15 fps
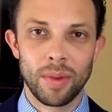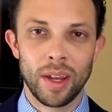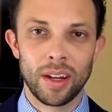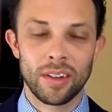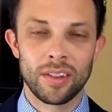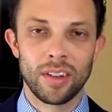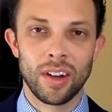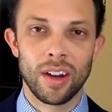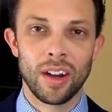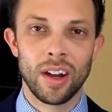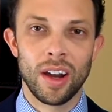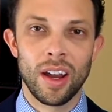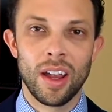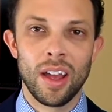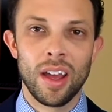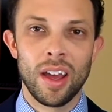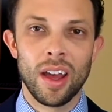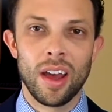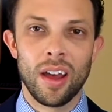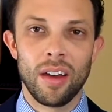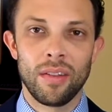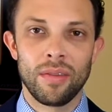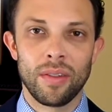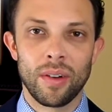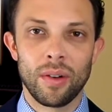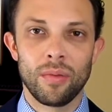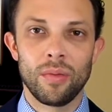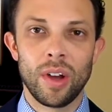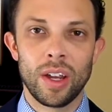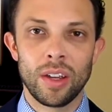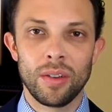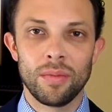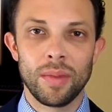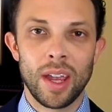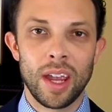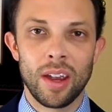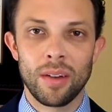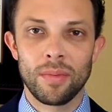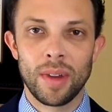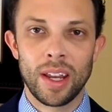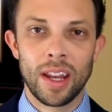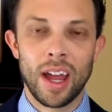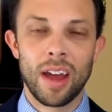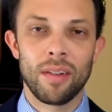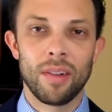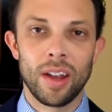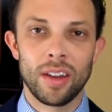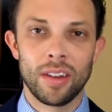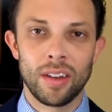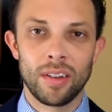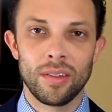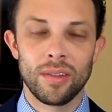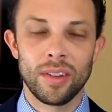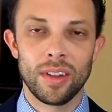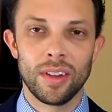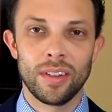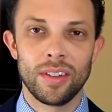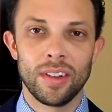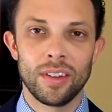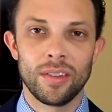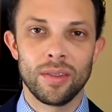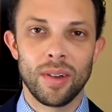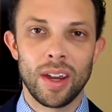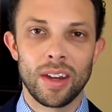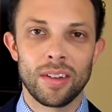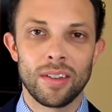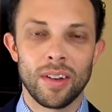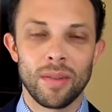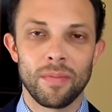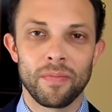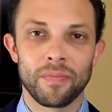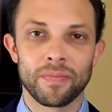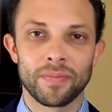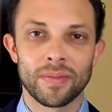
picture of what you may or may not want to do in this situation.